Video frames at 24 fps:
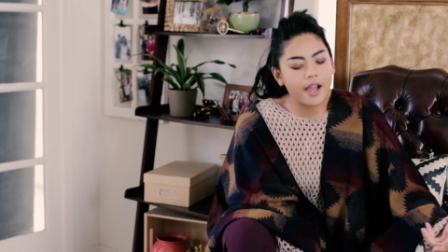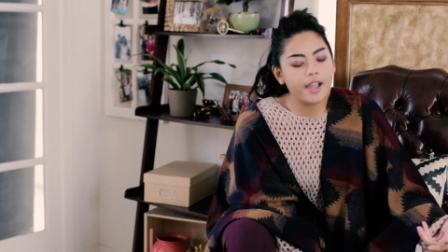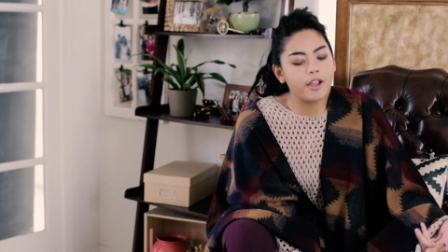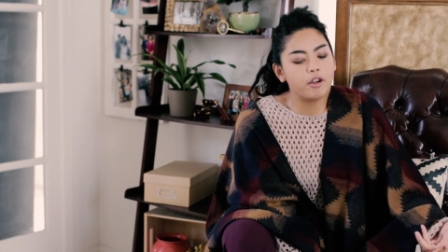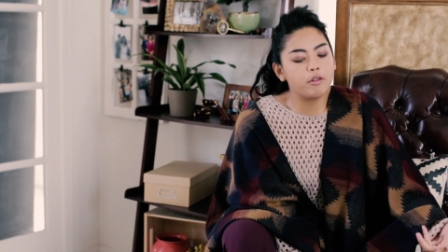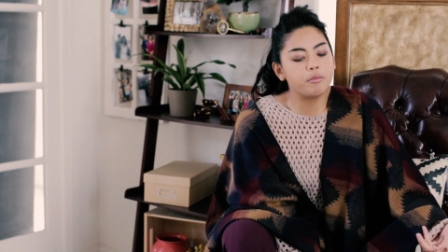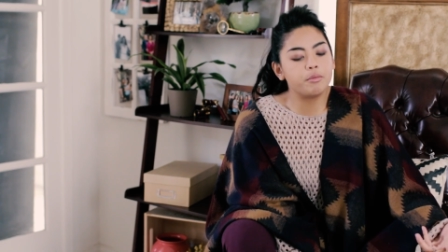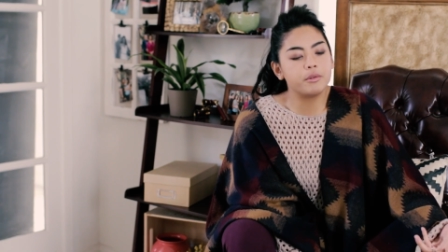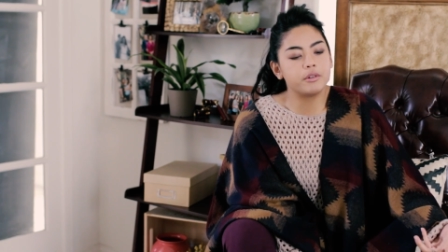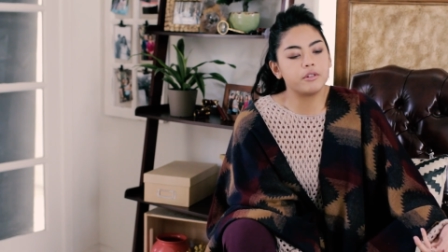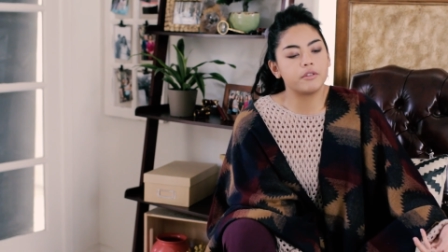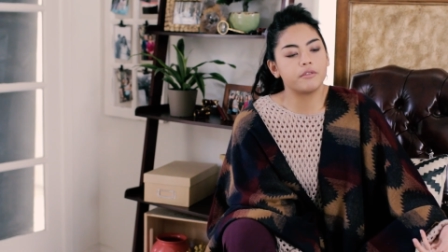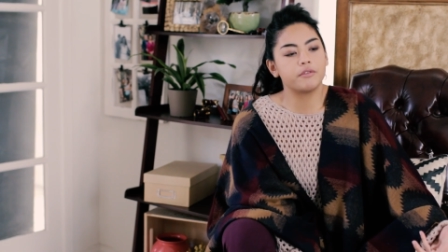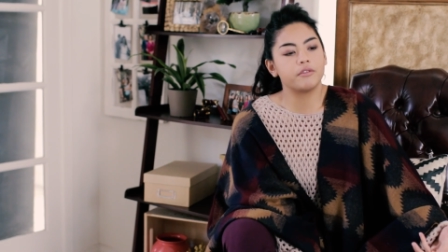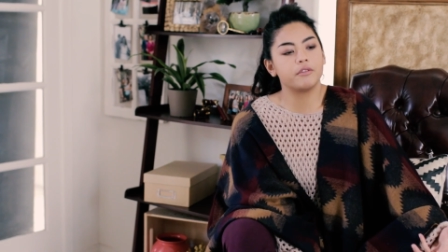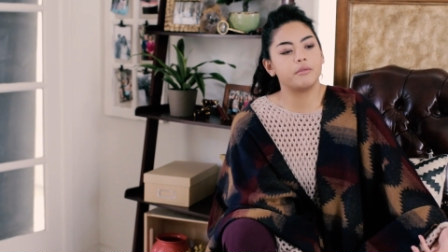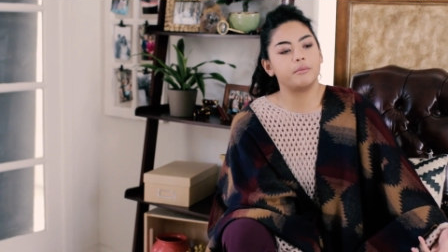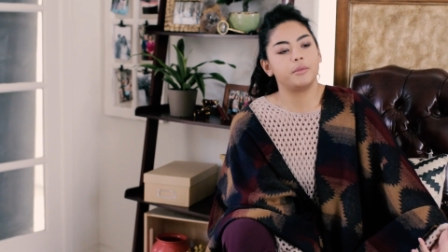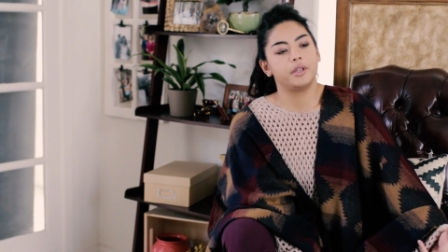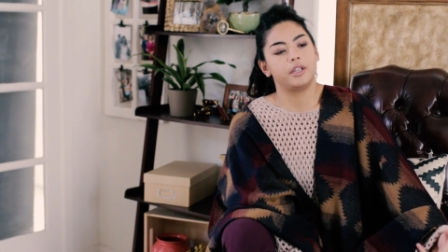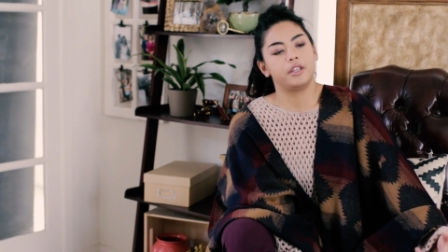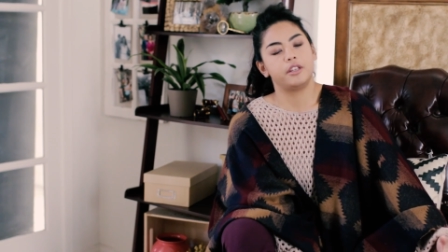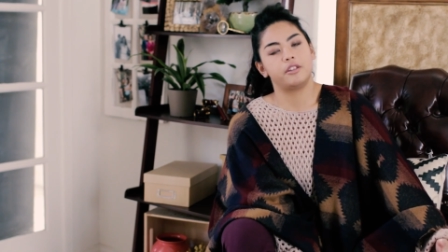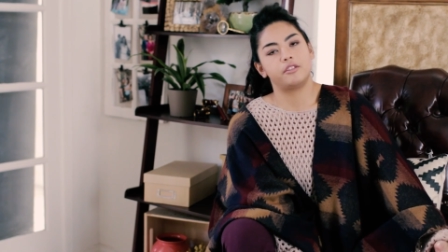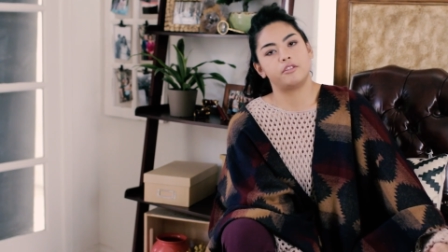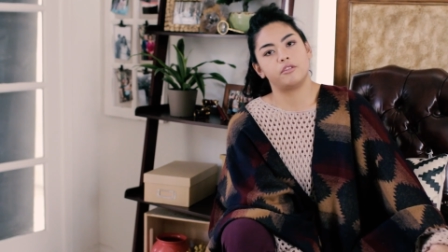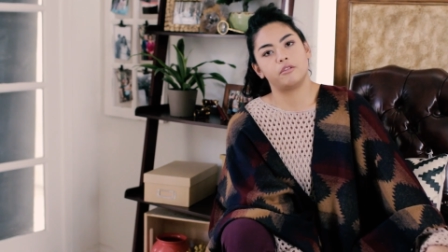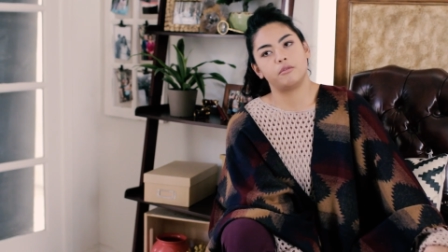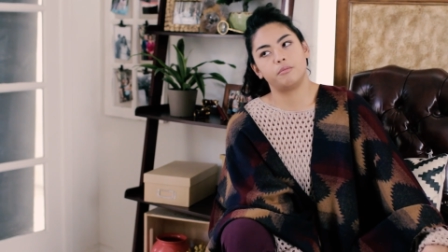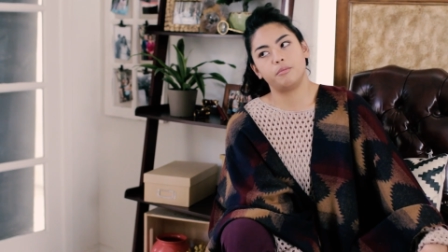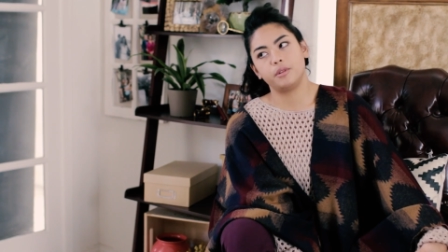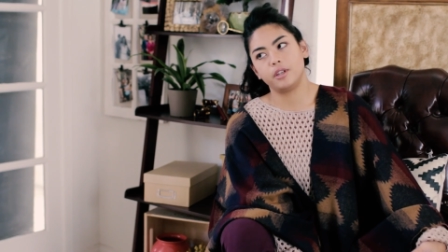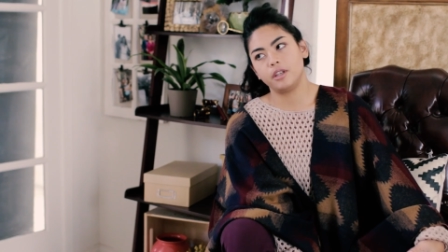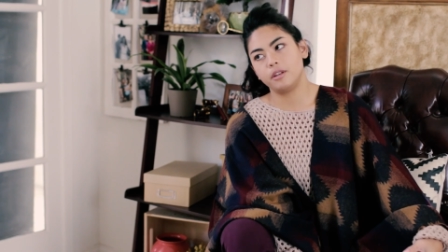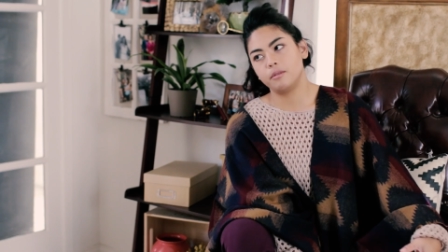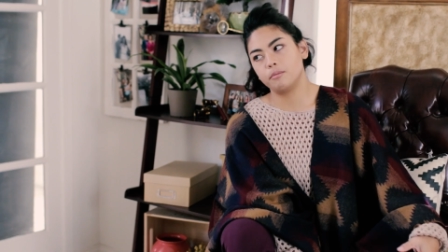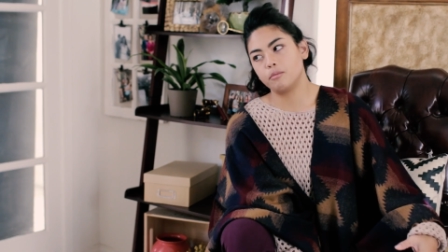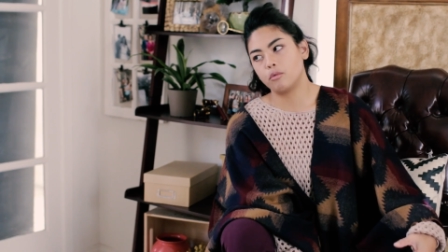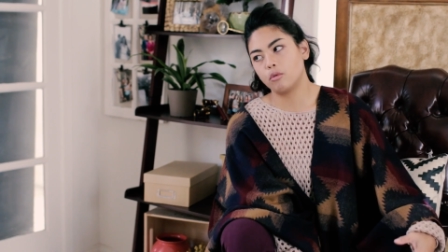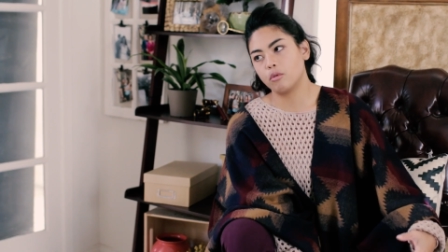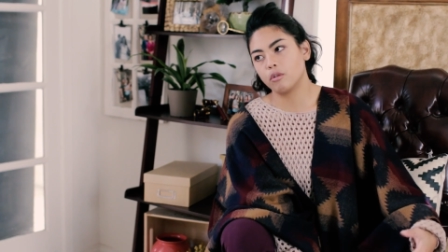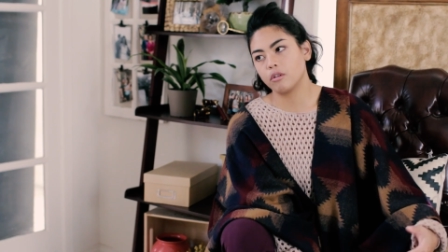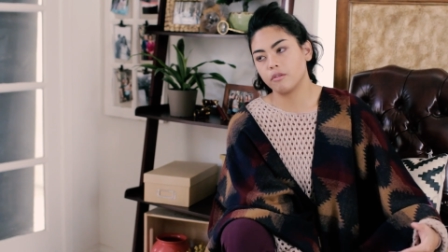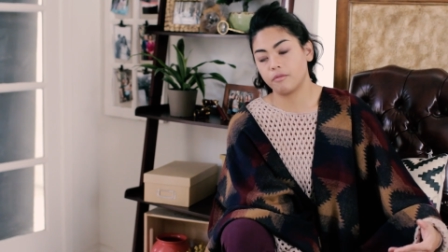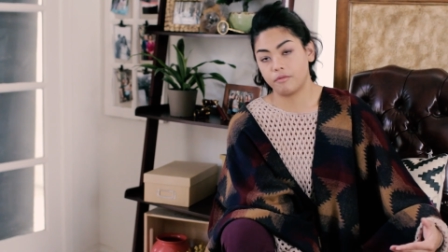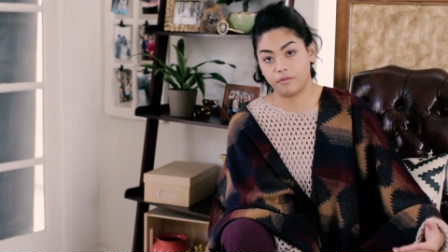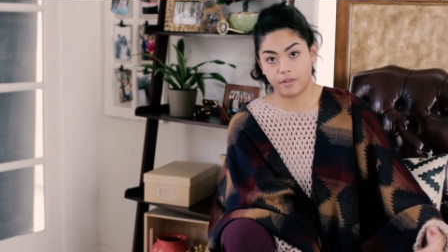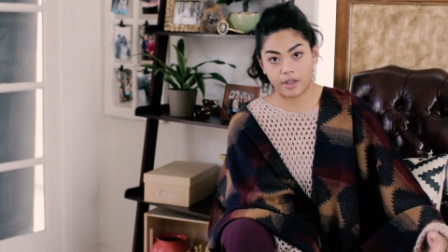eye-opener for me to be
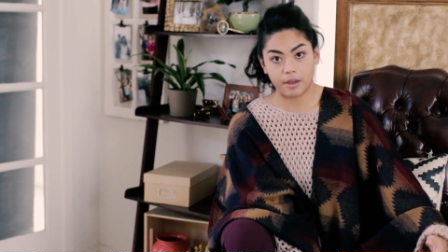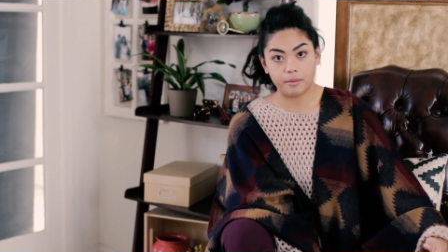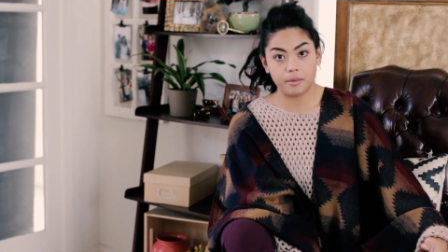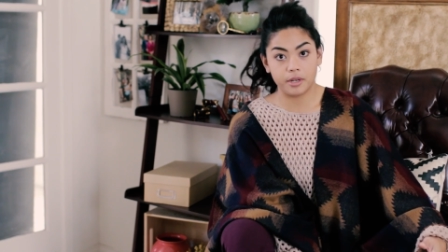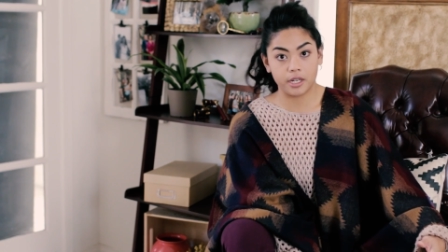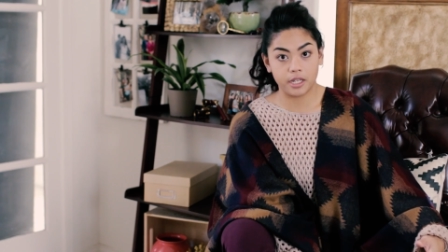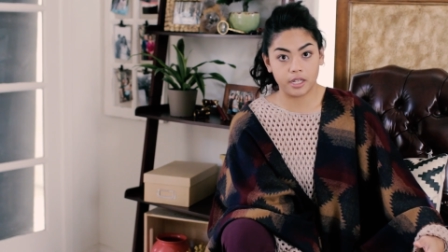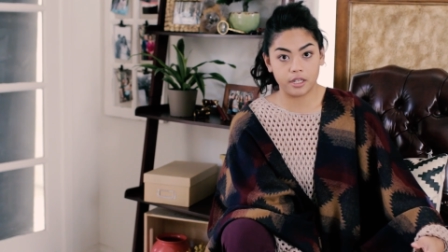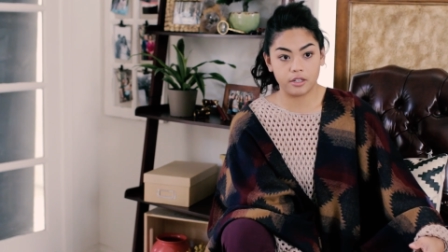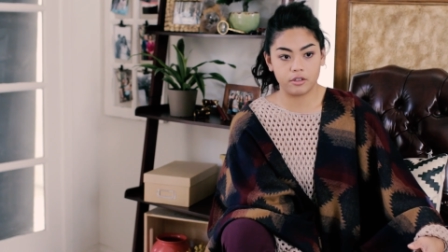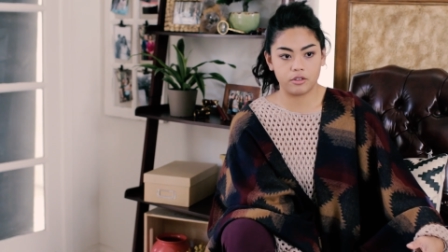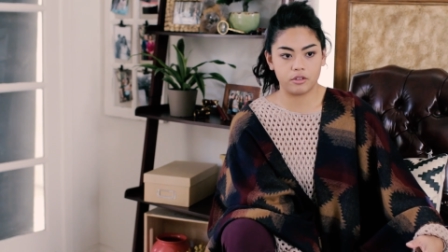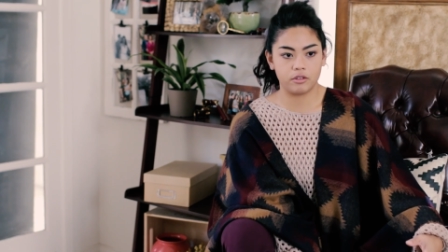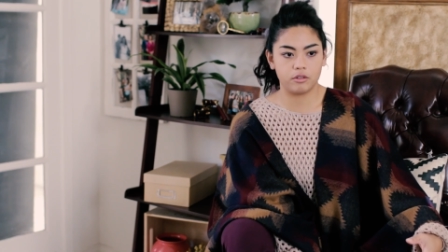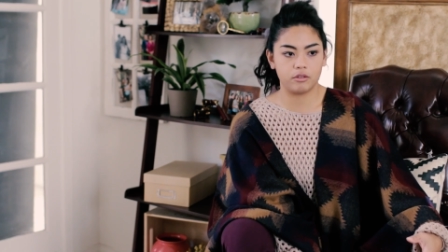more feminine,